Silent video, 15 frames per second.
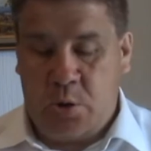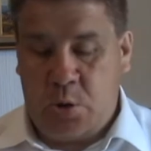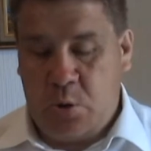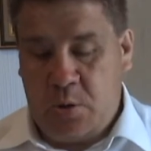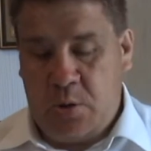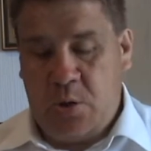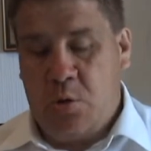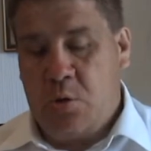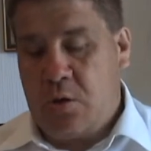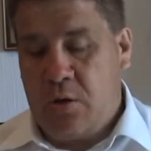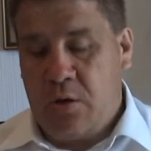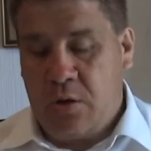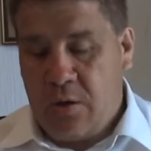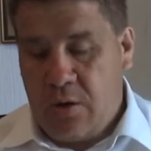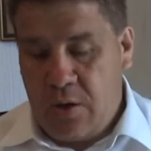So you
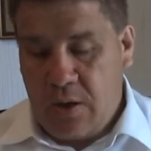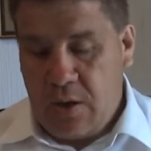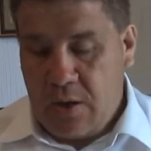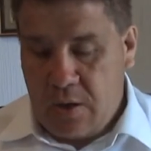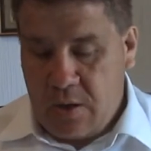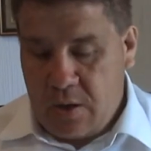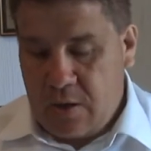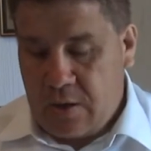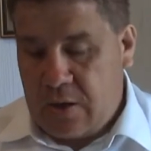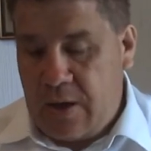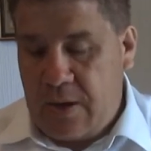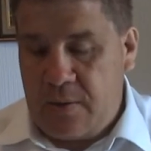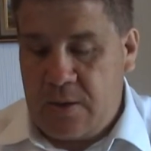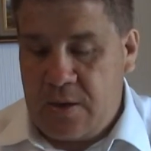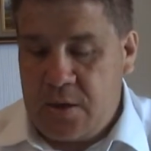can
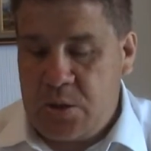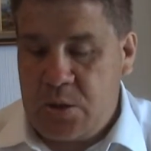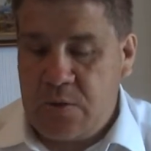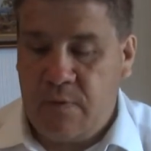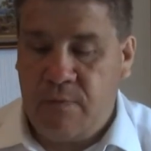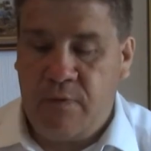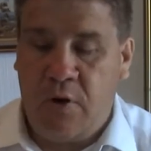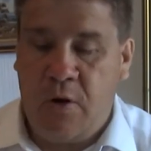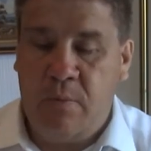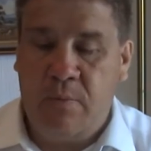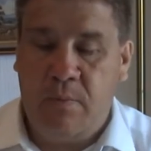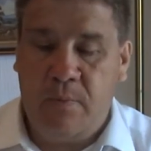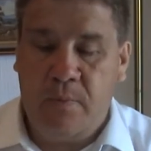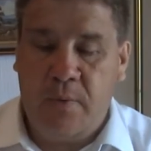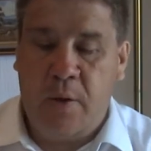get this
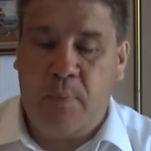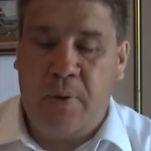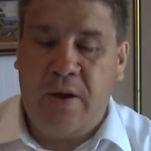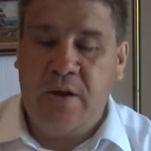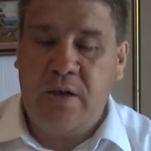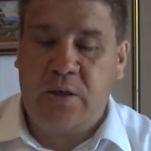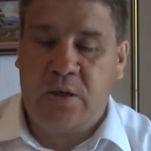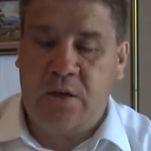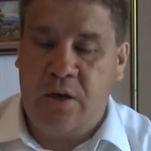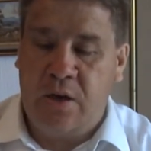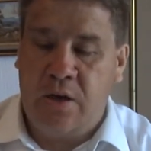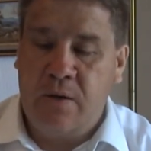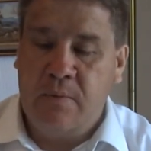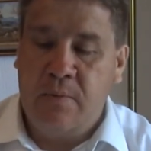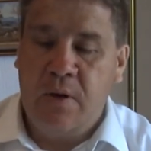from Appendix
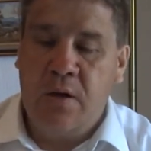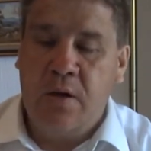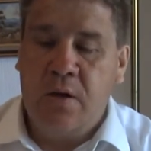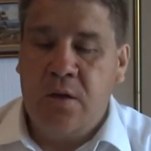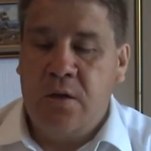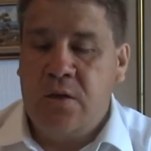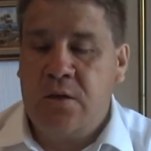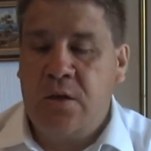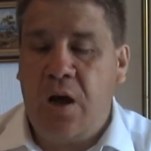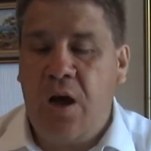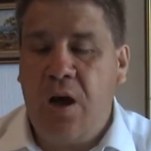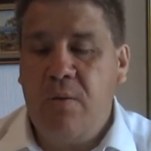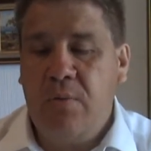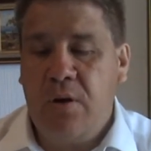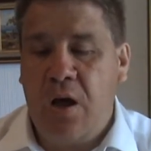A,
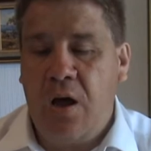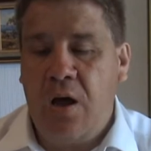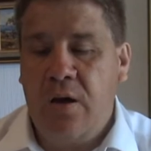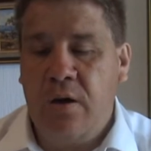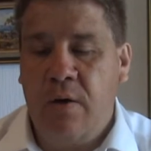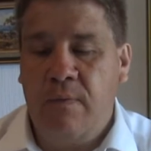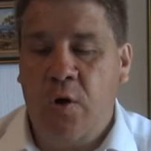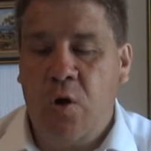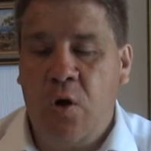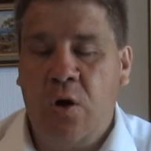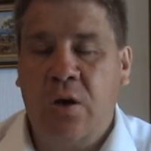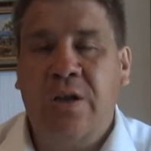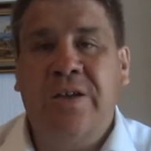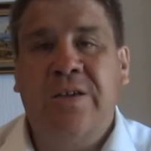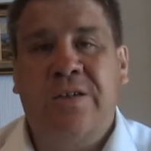Timeline of
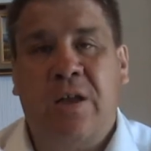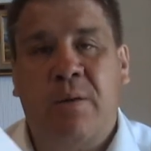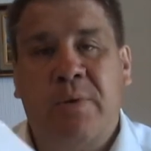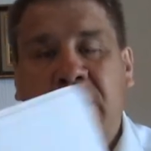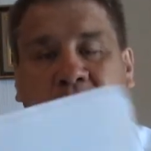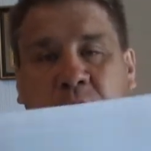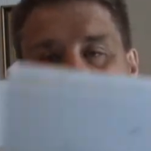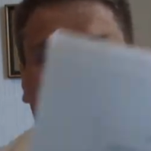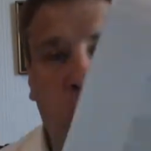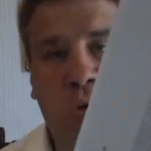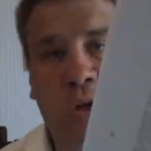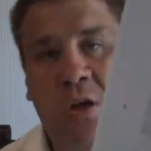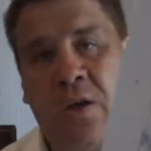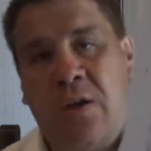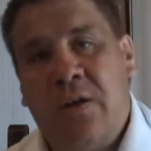Early Islamic
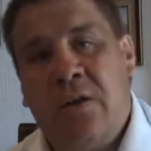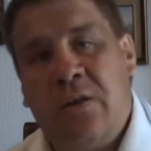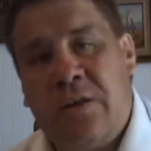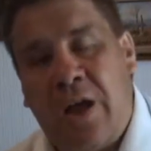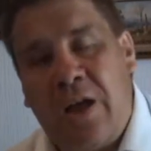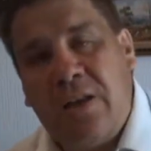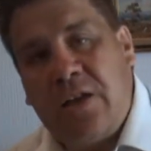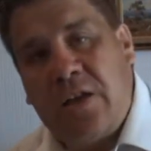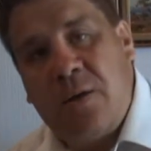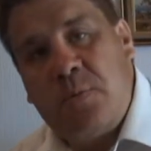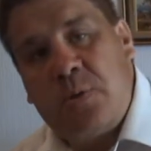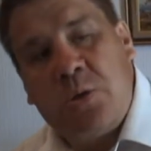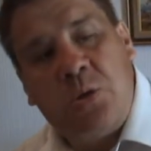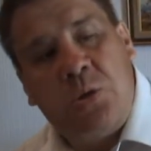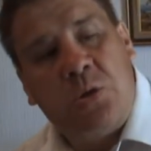History in Dan
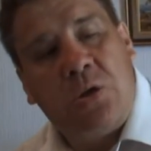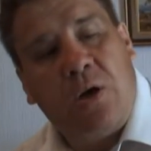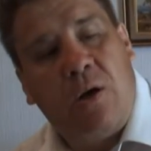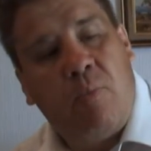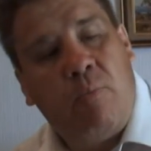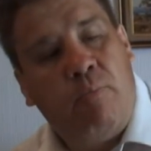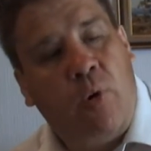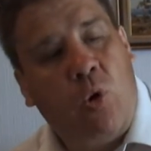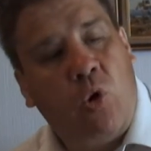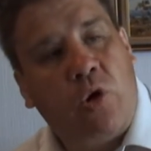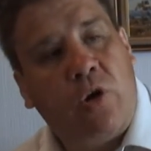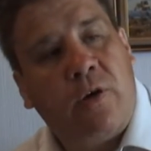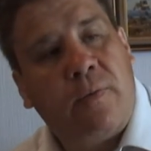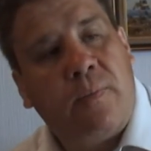Gibson's book,